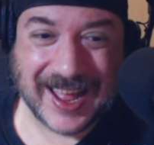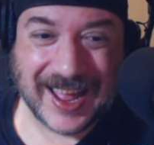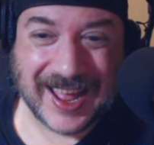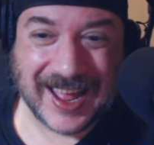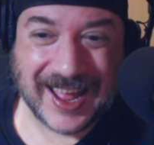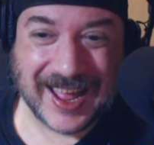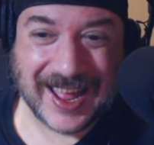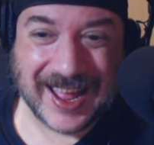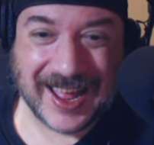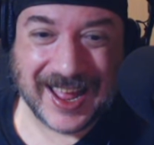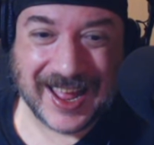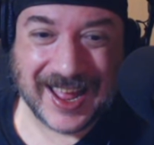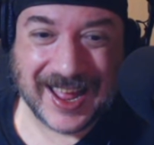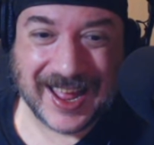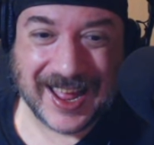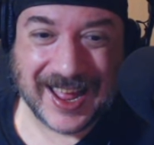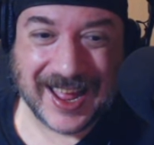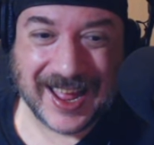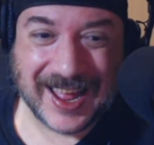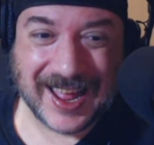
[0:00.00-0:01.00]

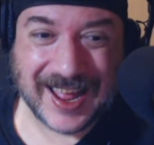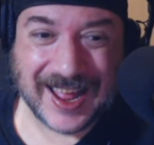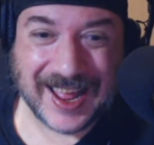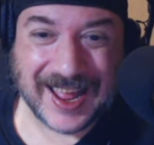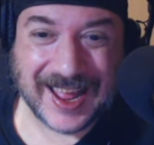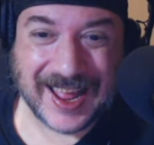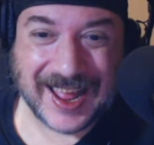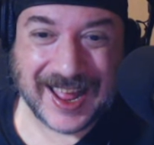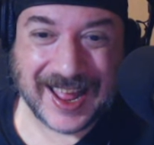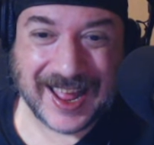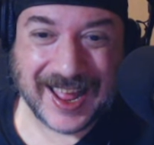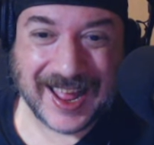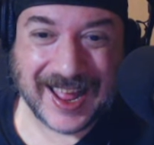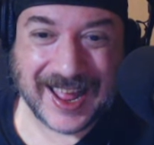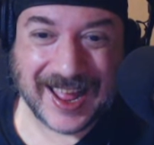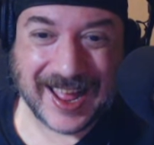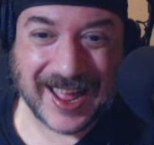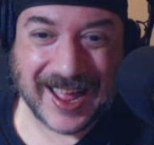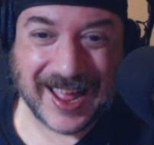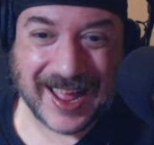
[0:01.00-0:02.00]

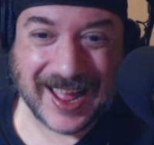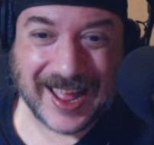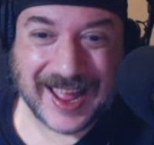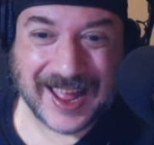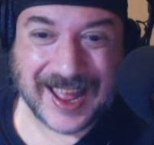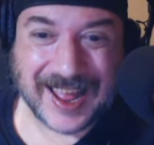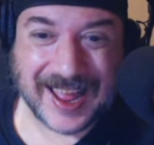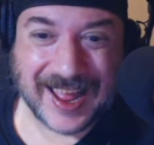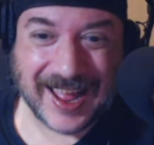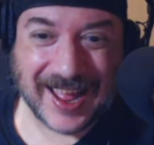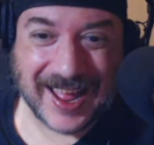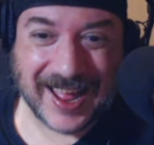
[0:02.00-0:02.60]
No words are spoken by the person on screen.